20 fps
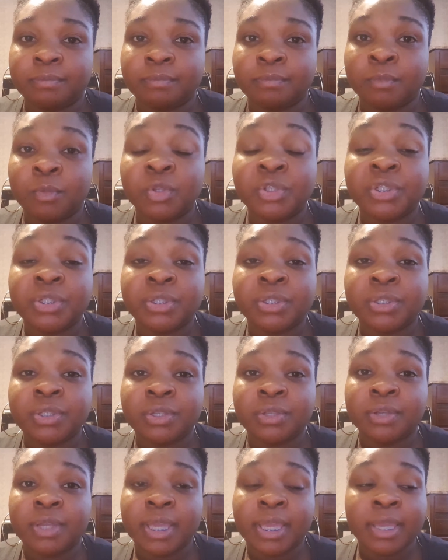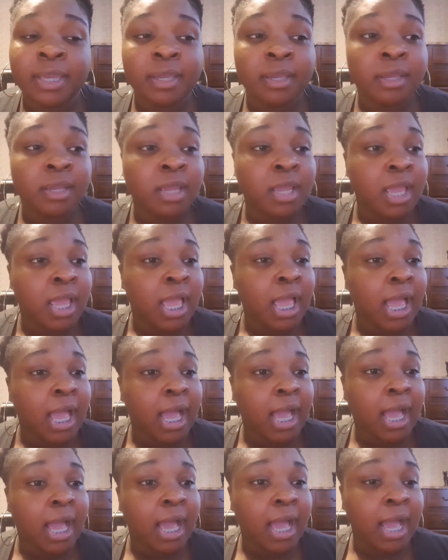moisture into your hair.
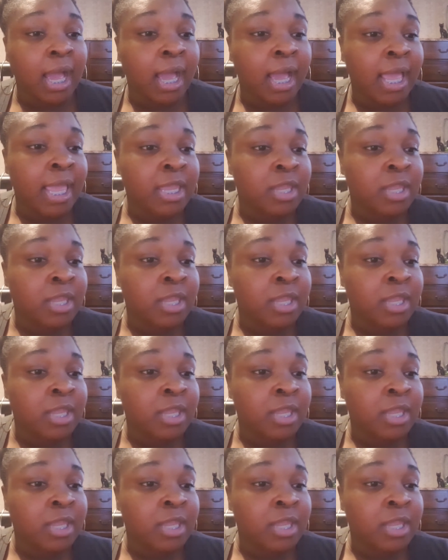I